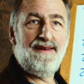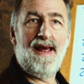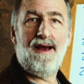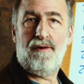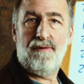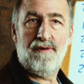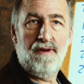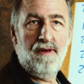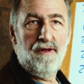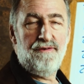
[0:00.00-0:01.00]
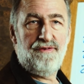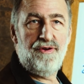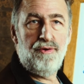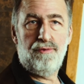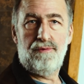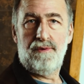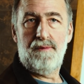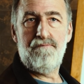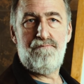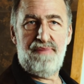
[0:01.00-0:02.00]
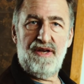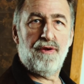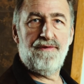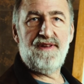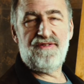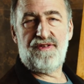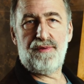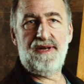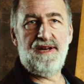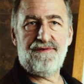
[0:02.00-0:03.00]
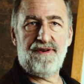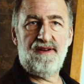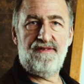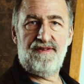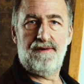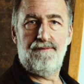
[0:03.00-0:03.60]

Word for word: now to build these 3 different